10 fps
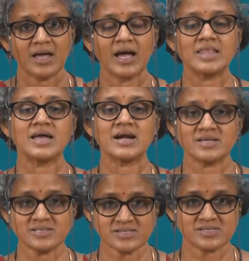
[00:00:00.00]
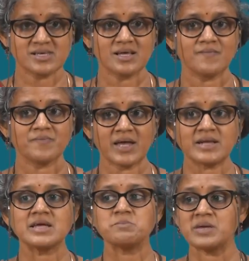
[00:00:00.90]
and that is
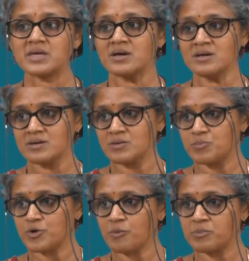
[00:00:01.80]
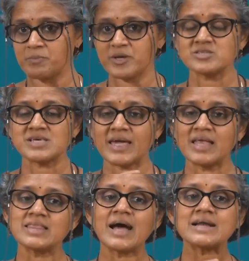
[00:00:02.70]
that can be a problem because
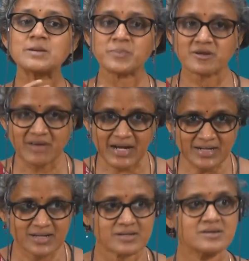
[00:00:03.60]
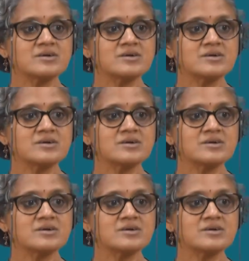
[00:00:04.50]
again that will prevent